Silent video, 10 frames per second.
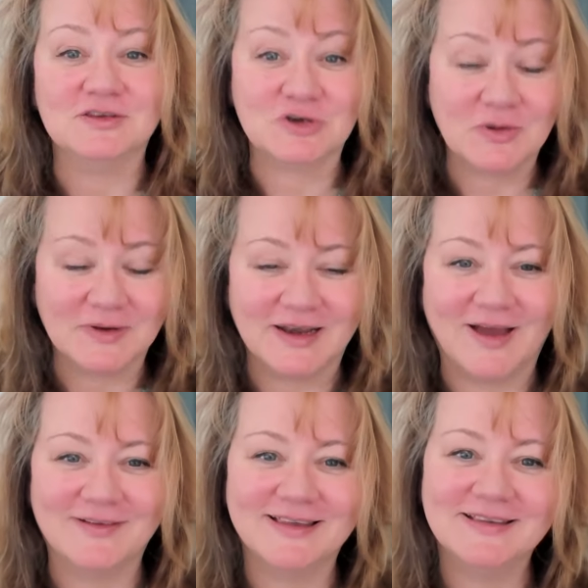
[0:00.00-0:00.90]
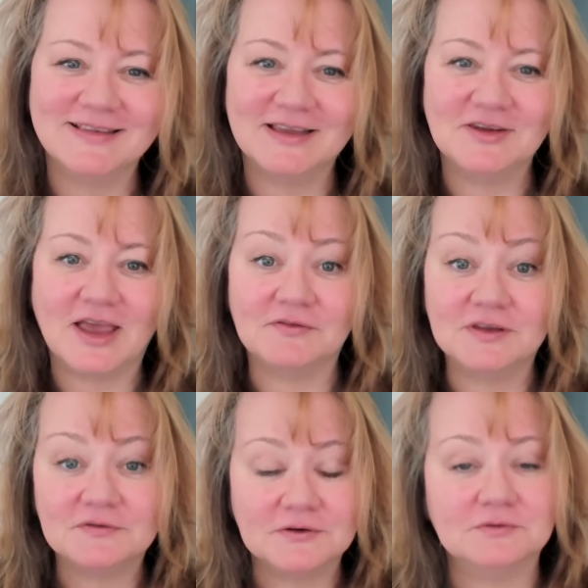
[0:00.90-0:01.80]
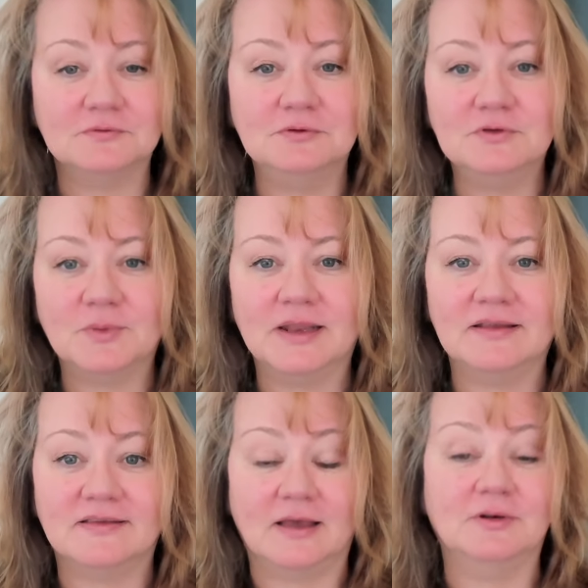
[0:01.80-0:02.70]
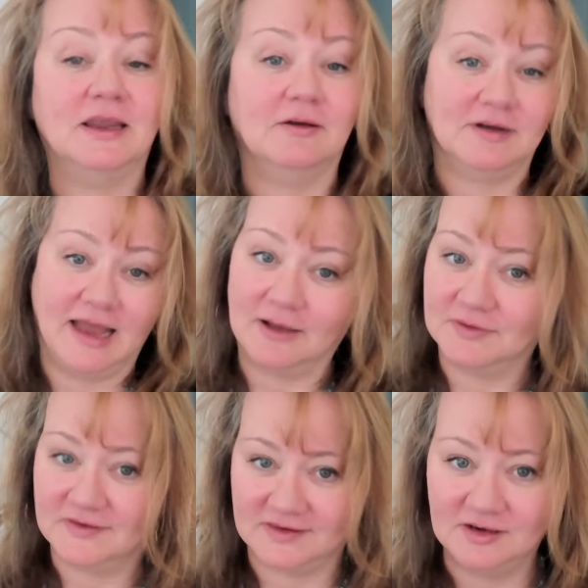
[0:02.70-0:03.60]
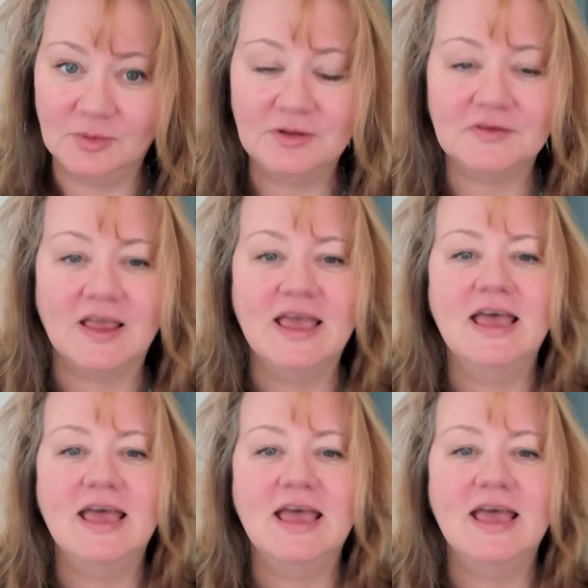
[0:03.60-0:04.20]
German now is that you have different rules when sounding out loud the syllables